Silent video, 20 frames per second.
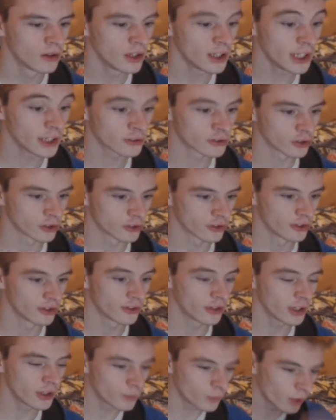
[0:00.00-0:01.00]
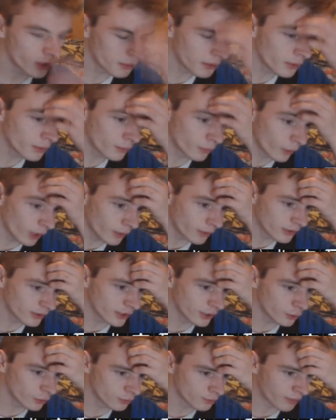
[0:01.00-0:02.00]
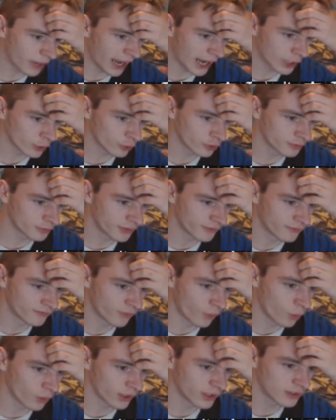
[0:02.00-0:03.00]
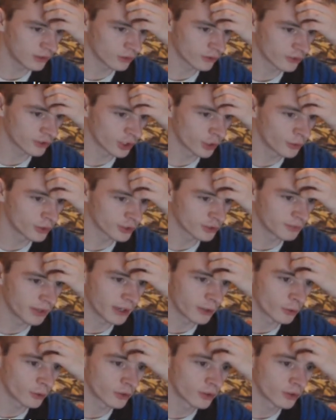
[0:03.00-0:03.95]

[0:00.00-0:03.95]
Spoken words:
Looks nice. Like, why wasn't I doing patterns before? This looks so much better.